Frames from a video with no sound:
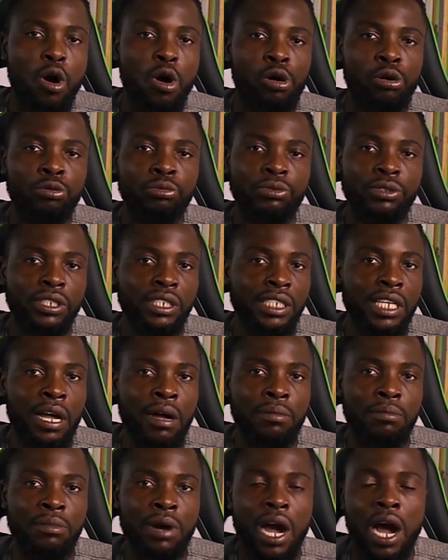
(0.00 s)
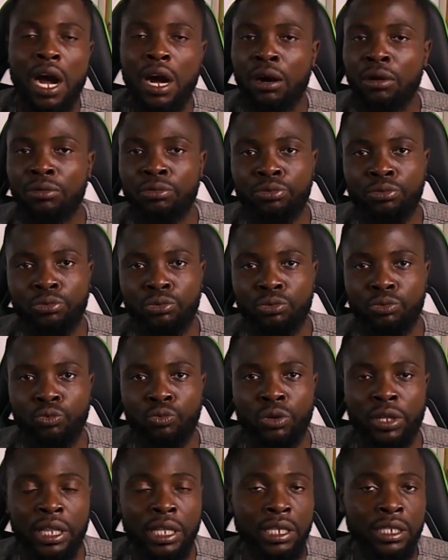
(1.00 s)
or somehow
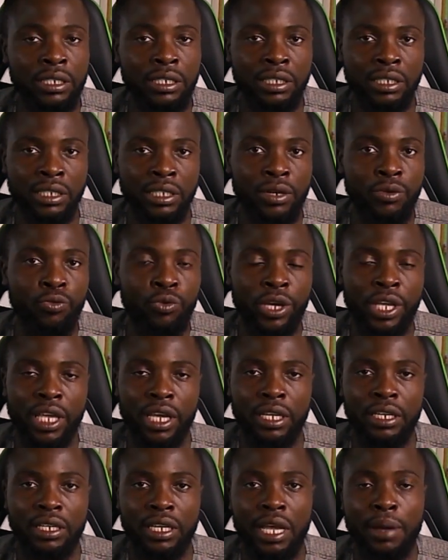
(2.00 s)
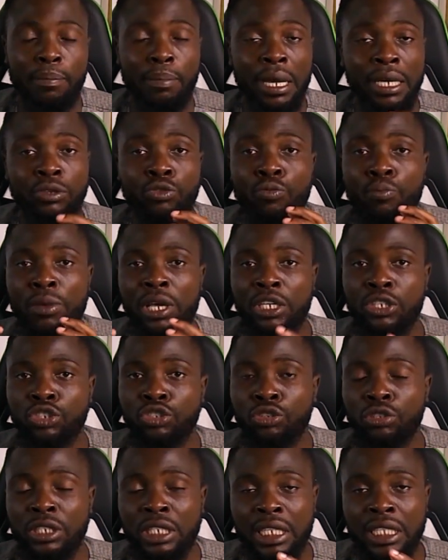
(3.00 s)
within the weekend. But you make
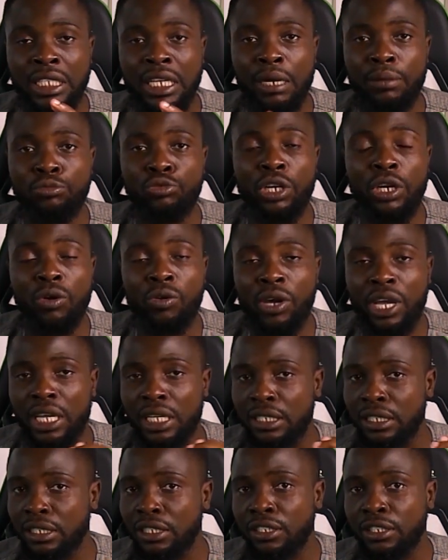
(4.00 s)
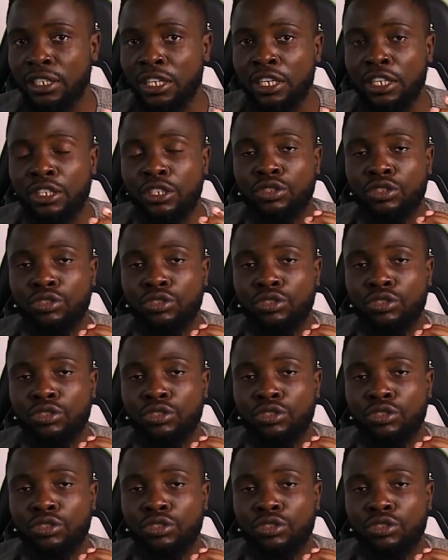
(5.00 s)
sure the time you are allocating